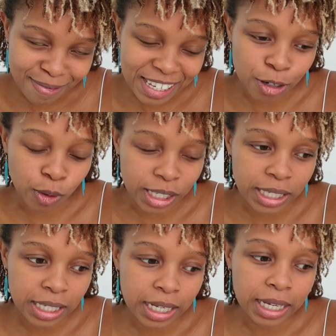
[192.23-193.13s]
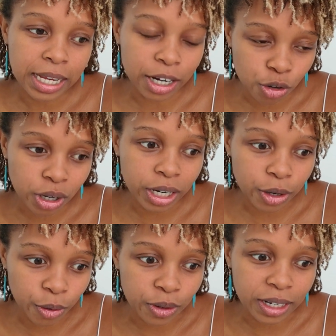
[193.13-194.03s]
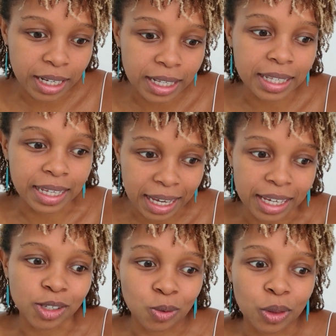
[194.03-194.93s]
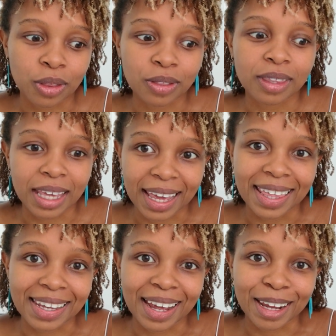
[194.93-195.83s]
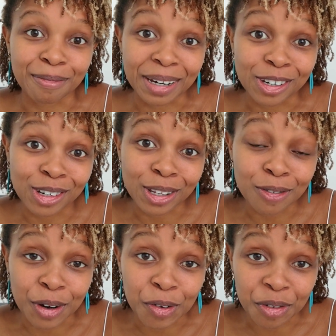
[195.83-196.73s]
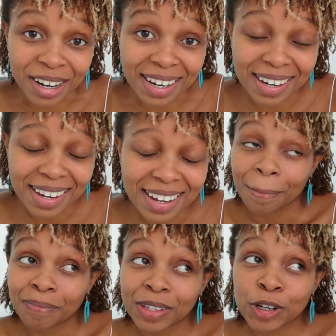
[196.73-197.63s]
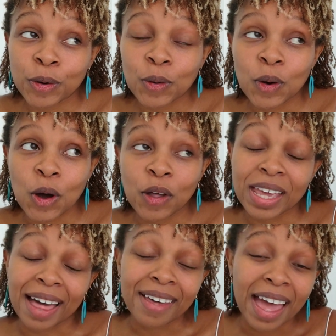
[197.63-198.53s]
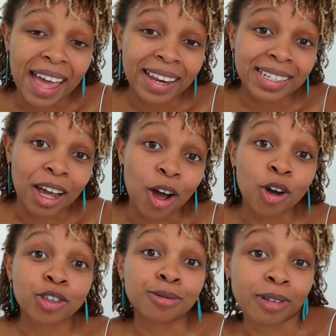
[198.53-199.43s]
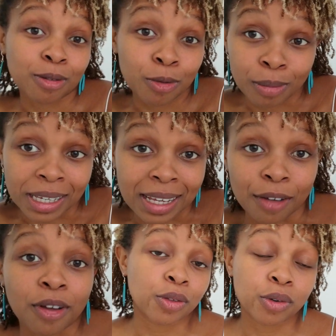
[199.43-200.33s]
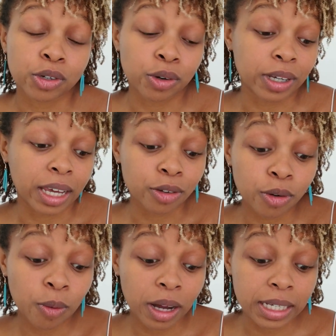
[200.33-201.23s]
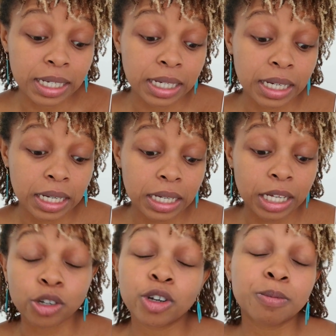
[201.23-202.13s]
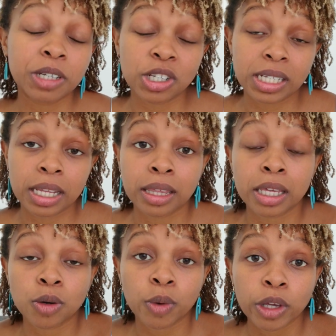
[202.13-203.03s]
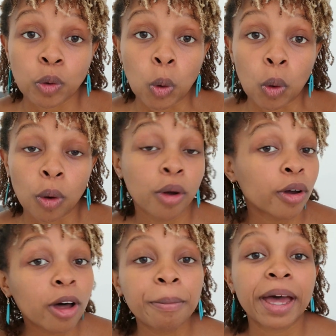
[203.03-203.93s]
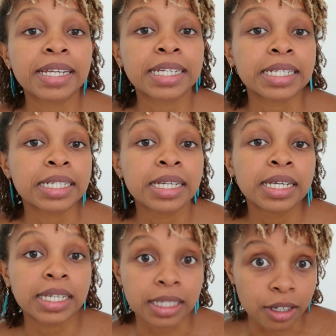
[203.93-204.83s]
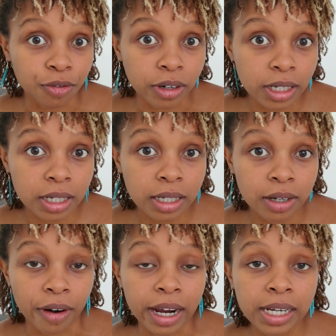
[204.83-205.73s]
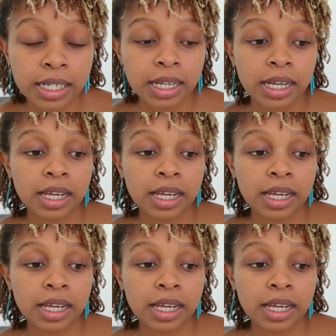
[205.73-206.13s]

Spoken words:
It was literally only the case with the hair that I had bleached at the very front. You know, on the other hand, I argued with myself. I thought, okay, you know what? It could be just a thing where your curl pattern is different, right?